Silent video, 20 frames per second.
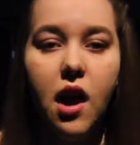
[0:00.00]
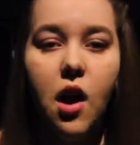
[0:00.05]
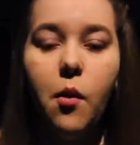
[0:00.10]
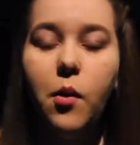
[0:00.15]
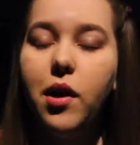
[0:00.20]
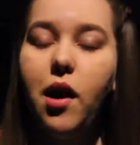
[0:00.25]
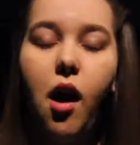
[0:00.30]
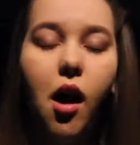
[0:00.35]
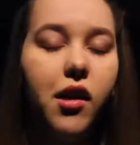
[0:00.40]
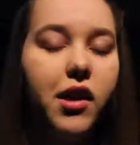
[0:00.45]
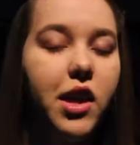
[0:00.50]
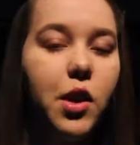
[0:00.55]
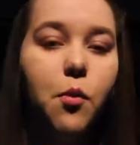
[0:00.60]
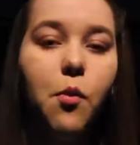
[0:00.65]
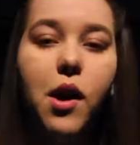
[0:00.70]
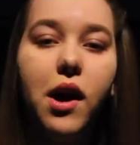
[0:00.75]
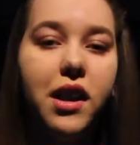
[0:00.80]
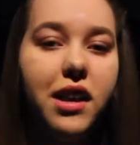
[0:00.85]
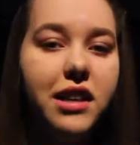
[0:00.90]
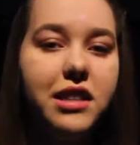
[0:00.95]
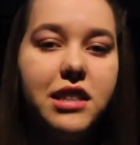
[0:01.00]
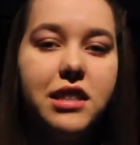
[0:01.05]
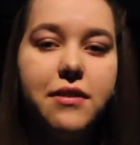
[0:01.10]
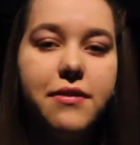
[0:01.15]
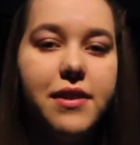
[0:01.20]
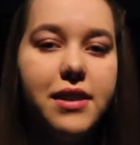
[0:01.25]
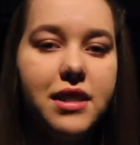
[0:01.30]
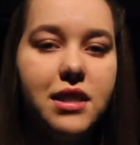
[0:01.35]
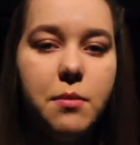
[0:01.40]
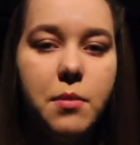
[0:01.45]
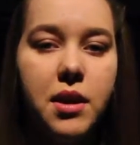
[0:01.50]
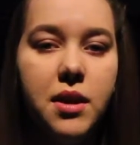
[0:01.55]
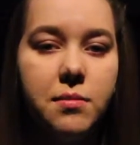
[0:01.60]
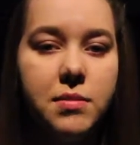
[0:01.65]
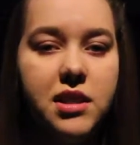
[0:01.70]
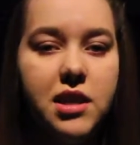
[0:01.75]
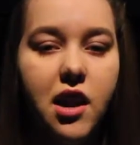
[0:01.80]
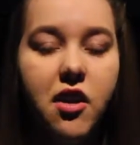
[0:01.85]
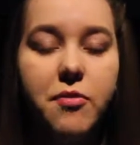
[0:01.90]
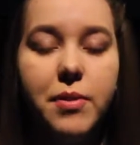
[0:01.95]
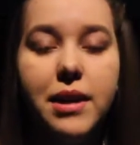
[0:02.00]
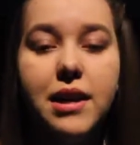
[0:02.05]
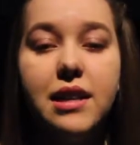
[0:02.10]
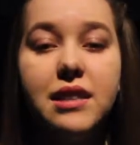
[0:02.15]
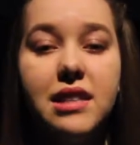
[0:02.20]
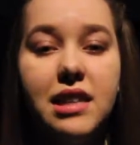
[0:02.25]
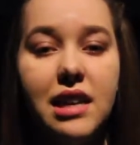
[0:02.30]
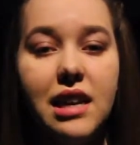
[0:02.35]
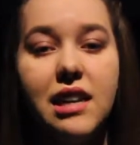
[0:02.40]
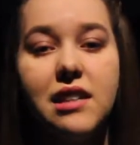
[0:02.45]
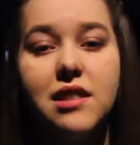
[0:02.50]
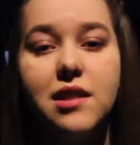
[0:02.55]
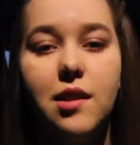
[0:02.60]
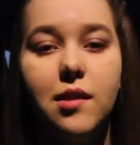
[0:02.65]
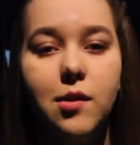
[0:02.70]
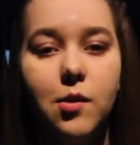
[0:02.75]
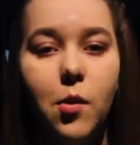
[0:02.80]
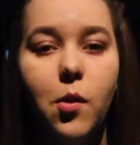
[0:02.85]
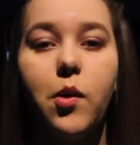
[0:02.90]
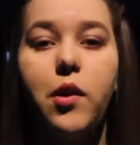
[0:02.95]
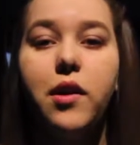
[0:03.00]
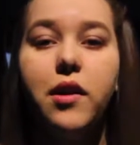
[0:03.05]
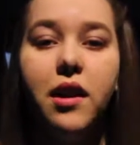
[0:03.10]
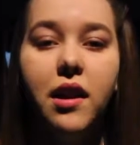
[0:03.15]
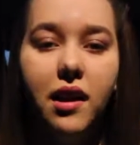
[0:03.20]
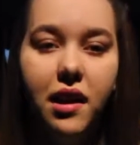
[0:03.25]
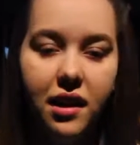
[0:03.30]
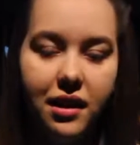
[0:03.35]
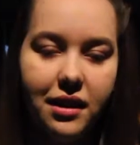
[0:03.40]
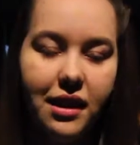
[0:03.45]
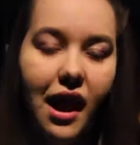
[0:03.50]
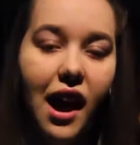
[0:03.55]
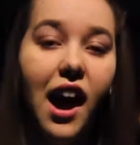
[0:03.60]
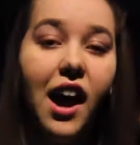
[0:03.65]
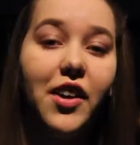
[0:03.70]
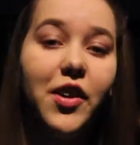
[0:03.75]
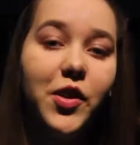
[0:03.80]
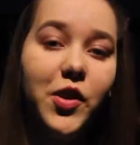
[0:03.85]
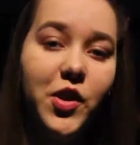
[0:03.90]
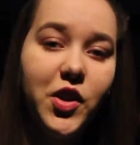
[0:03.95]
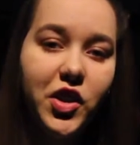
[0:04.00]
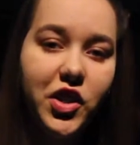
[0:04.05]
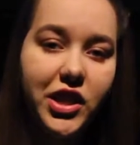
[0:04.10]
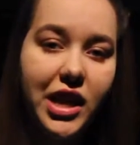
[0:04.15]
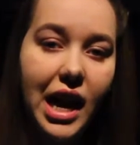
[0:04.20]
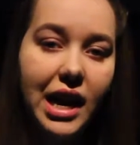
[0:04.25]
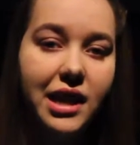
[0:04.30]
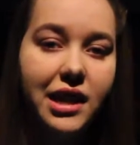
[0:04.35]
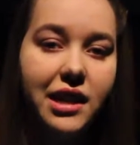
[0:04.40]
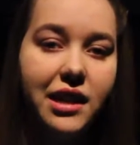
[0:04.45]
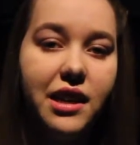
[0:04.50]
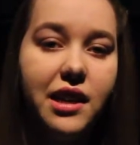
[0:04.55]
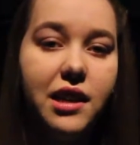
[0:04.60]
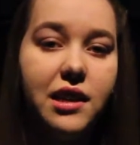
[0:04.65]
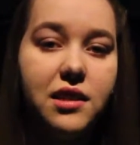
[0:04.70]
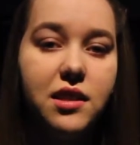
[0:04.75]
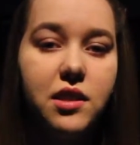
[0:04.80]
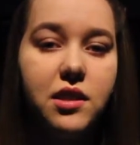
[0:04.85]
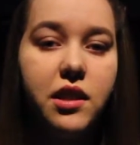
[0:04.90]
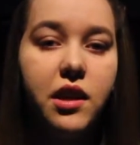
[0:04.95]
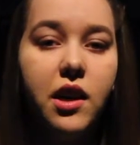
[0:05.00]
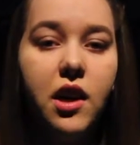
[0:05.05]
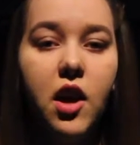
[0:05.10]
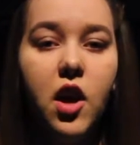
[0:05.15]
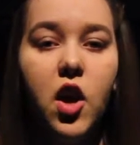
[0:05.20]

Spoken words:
when all He wanted is to fix them Himself, because He is the Lord God who created us.